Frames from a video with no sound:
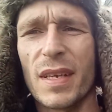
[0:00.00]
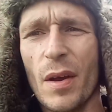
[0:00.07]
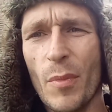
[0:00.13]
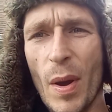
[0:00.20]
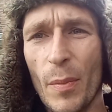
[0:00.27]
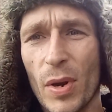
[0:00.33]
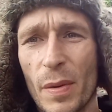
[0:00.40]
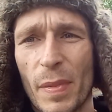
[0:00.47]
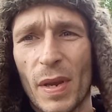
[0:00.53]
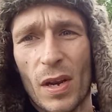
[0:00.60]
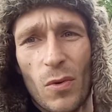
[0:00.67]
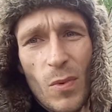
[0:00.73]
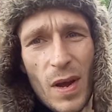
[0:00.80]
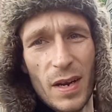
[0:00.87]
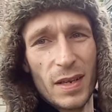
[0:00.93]
I'm going to be able
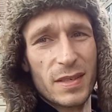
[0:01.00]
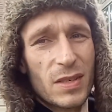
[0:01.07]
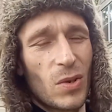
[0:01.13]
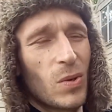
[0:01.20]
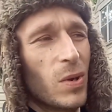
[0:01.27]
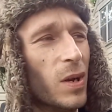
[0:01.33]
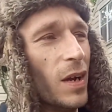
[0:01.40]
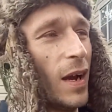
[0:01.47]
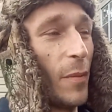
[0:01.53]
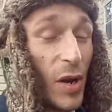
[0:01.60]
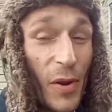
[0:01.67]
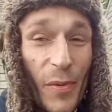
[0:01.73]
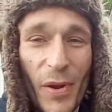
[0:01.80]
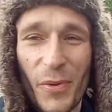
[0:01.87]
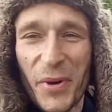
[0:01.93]
to want
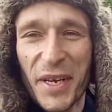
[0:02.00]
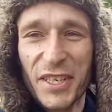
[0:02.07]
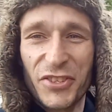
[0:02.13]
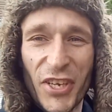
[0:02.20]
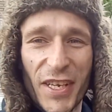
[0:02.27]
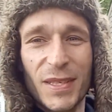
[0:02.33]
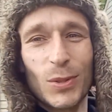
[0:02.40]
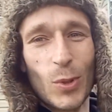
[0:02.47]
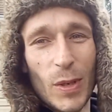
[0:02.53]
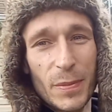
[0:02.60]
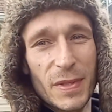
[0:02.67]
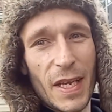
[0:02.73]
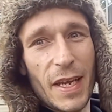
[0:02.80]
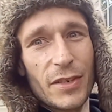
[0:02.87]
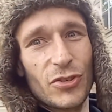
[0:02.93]
to chase
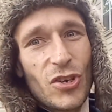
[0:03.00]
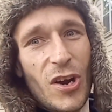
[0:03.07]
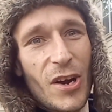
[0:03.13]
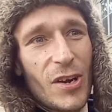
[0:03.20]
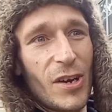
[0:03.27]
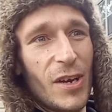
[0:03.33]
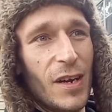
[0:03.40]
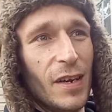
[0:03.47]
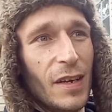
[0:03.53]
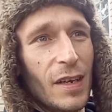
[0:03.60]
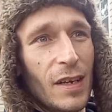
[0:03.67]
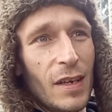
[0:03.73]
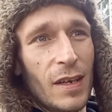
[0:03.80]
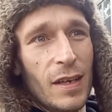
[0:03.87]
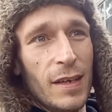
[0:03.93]
storms and charter
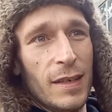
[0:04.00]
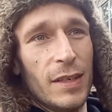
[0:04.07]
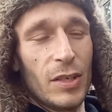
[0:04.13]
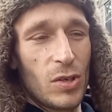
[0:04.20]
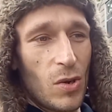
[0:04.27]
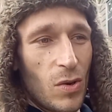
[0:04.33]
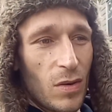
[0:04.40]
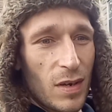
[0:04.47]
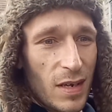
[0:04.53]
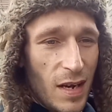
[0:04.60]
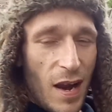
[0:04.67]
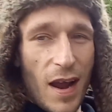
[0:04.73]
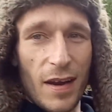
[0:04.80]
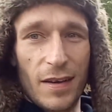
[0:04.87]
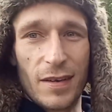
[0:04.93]

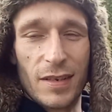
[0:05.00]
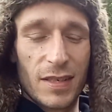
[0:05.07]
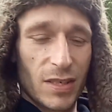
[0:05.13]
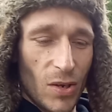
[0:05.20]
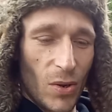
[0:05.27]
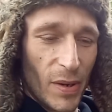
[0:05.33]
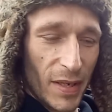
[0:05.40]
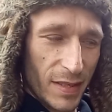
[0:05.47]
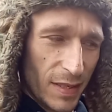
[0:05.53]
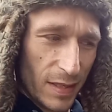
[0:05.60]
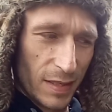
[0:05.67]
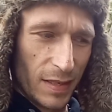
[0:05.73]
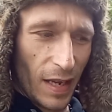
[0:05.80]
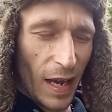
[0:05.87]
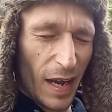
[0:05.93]
kind of. So
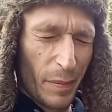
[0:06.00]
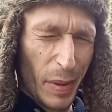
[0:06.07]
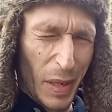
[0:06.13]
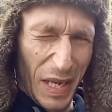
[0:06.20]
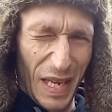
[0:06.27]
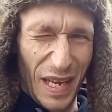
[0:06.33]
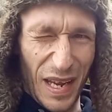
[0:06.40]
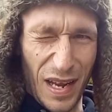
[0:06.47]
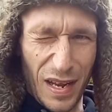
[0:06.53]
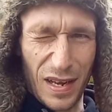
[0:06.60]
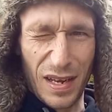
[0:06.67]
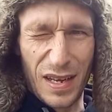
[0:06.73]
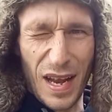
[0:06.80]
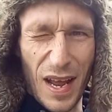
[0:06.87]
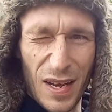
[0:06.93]
it's gonna be
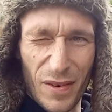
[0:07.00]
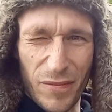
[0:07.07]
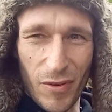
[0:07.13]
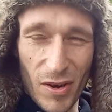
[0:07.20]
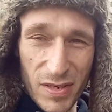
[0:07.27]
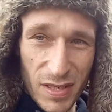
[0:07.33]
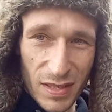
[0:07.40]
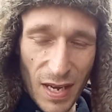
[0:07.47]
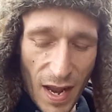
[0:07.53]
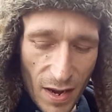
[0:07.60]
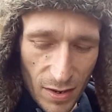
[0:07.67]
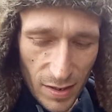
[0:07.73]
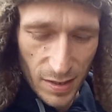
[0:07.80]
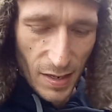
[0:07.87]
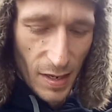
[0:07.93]
kind of
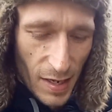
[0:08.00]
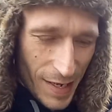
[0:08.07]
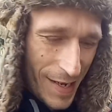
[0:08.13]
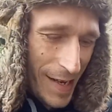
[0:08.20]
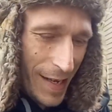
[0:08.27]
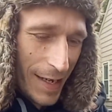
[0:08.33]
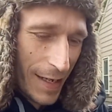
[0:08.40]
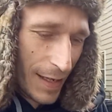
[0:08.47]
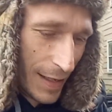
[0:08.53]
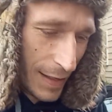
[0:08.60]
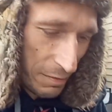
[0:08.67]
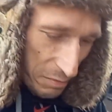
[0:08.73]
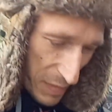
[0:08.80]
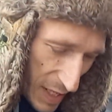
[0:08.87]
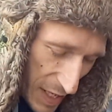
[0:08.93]
versatile,
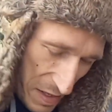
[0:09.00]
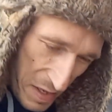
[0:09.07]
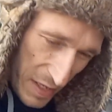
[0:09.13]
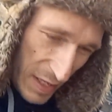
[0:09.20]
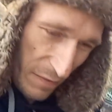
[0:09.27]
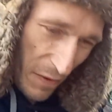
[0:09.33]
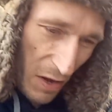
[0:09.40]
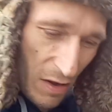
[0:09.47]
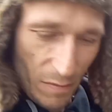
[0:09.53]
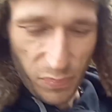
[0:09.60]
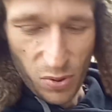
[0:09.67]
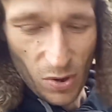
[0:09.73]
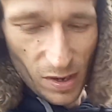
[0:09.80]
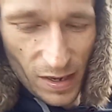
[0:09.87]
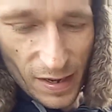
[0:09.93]
and it's very
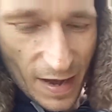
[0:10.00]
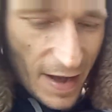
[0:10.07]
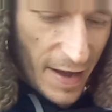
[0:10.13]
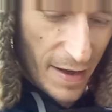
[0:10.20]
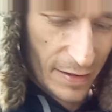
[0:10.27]
important. I